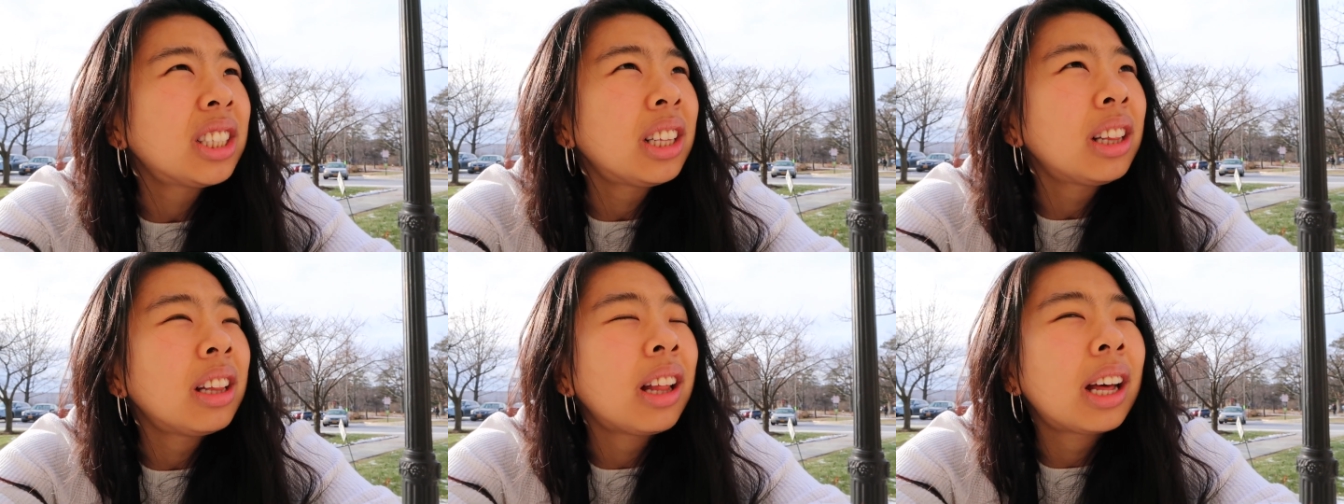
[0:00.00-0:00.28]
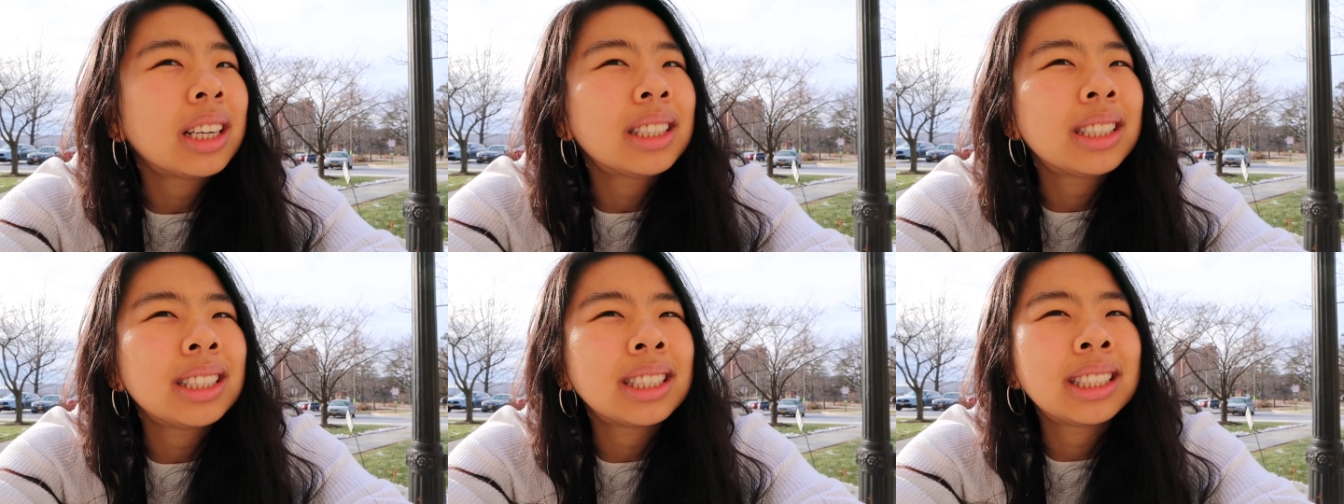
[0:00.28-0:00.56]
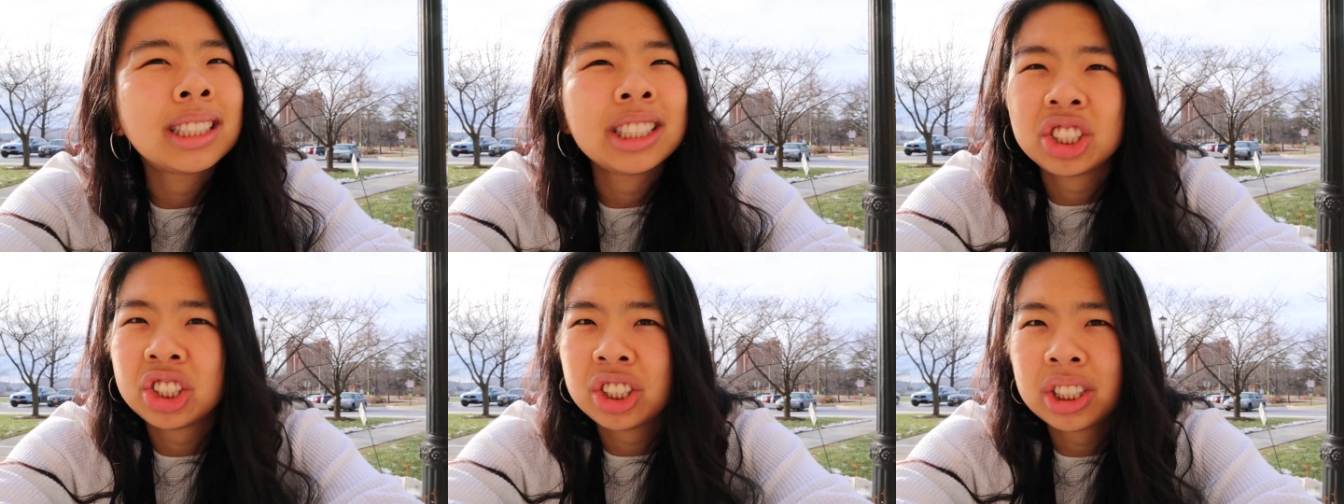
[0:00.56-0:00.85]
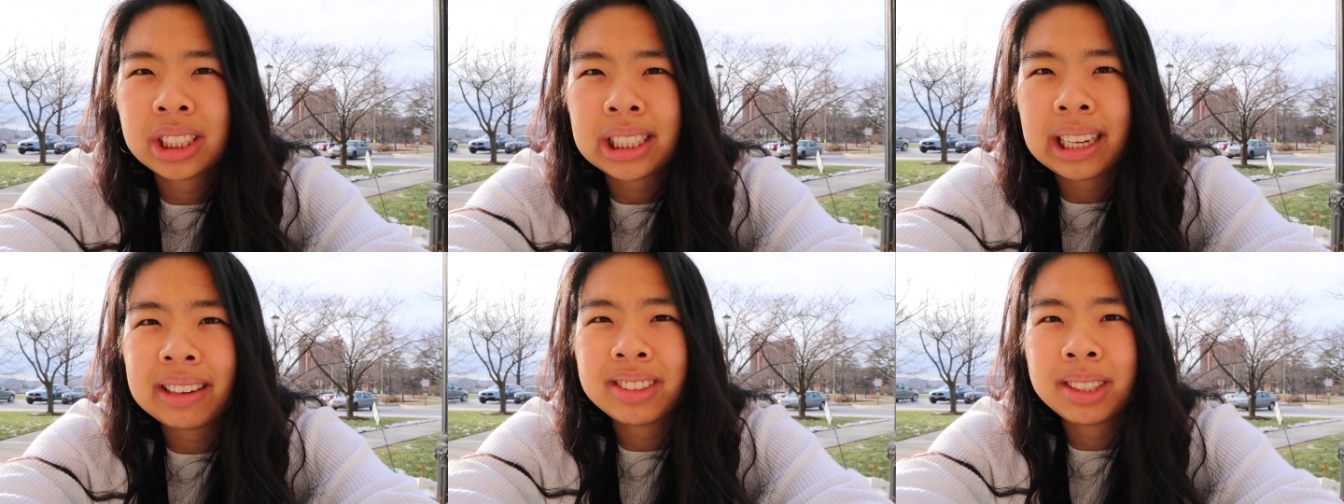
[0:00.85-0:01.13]
a lot of
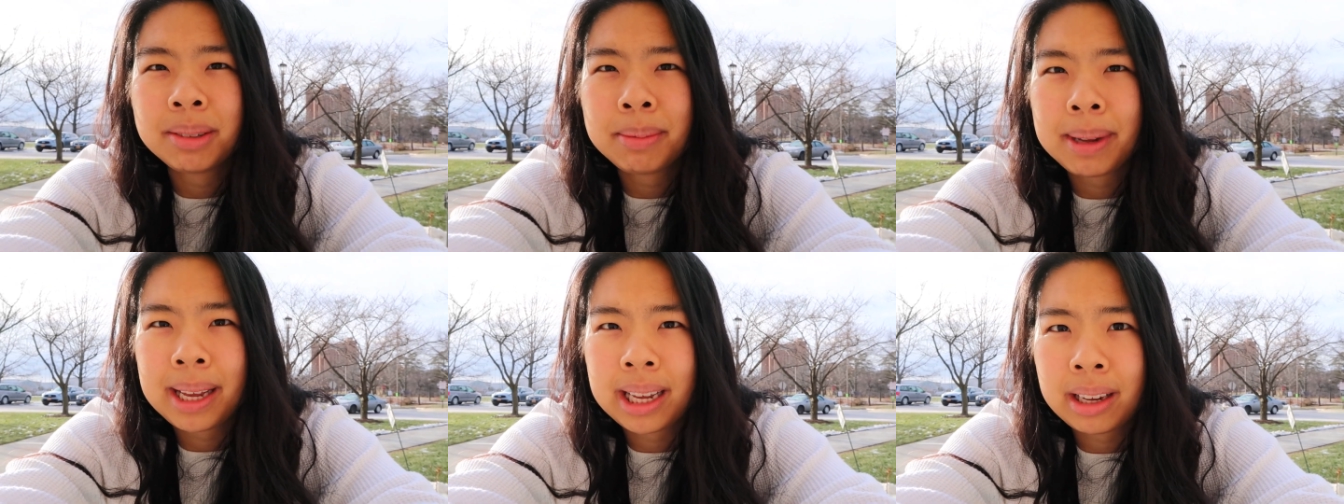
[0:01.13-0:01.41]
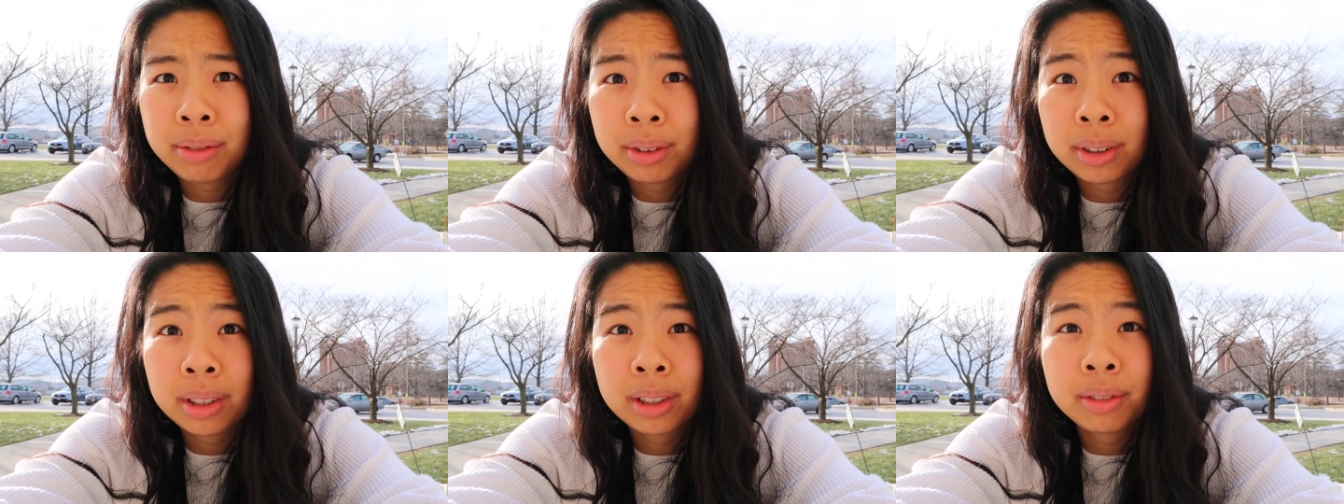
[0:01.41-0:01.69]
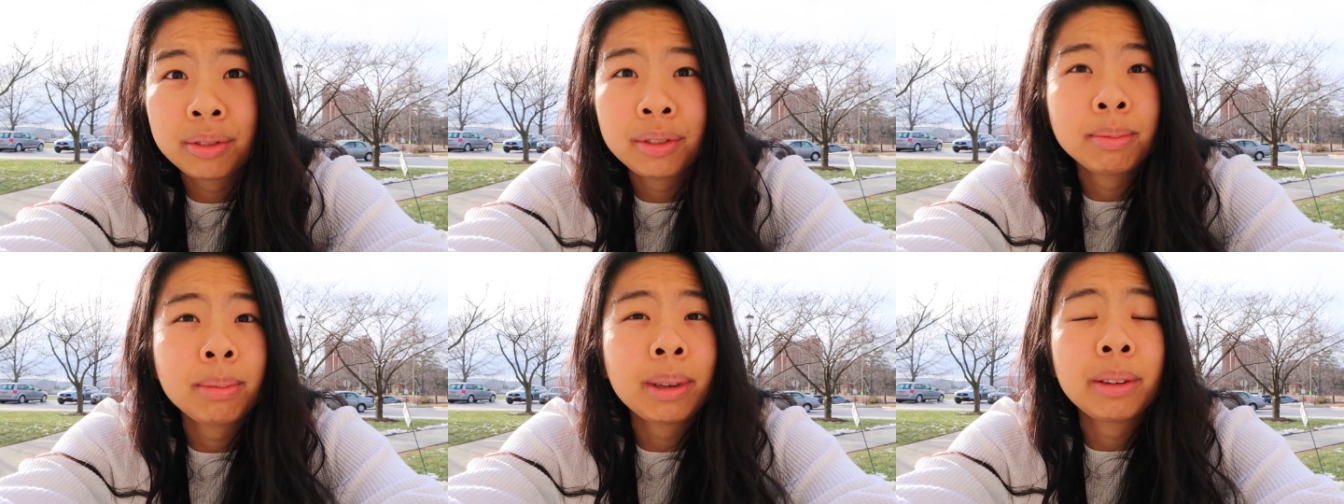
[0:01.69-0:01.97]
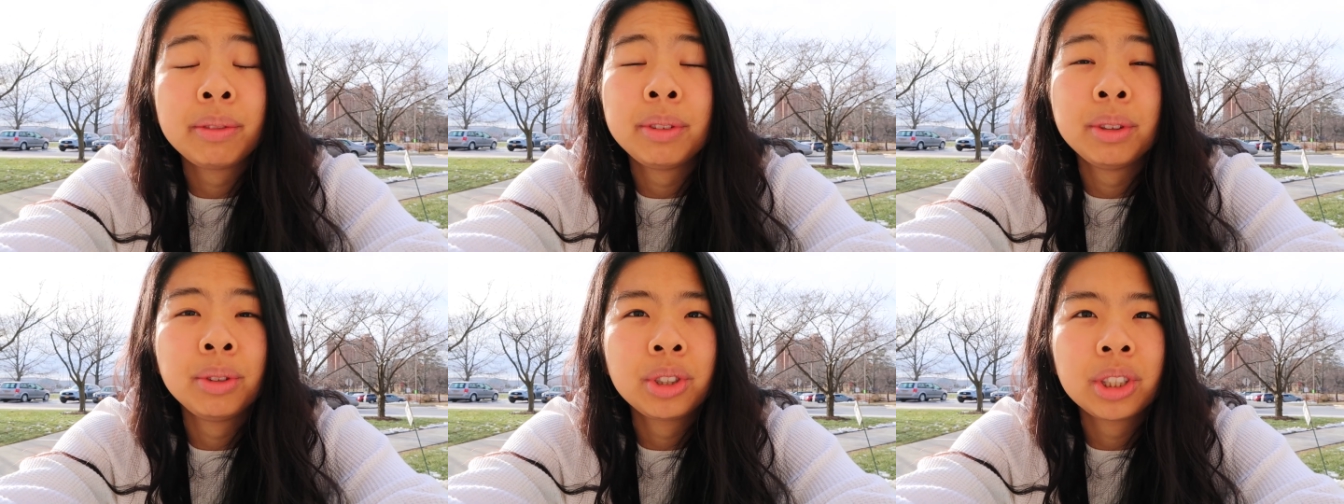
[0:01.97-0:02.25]
decisions I have to make for
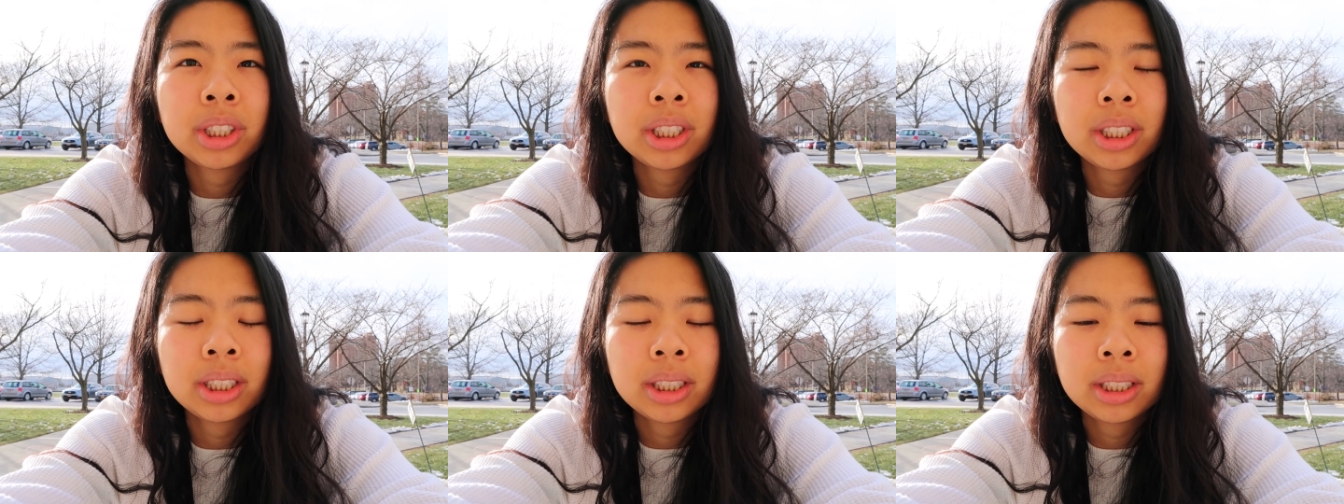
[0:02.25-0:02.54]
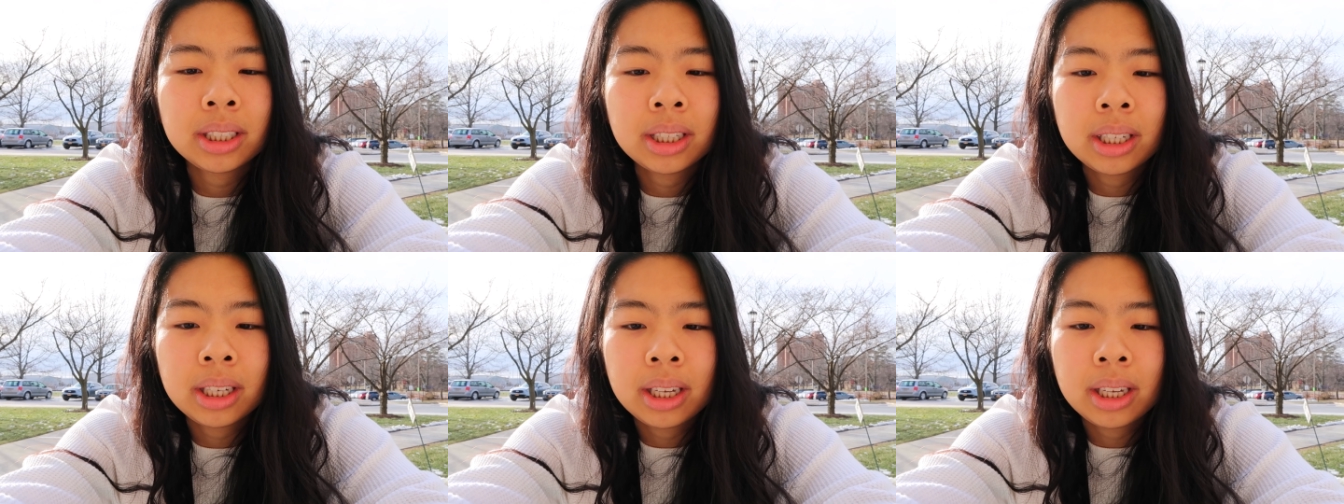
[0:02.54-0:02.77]
my future,